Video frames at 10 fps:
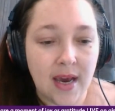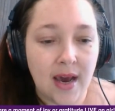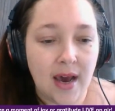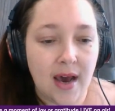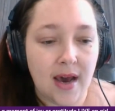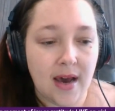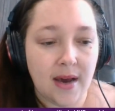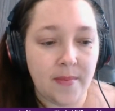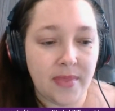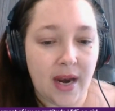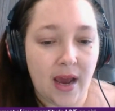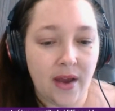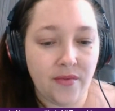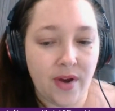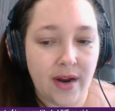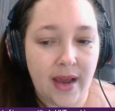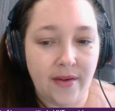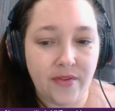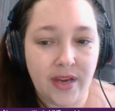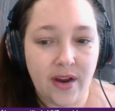that I run every year.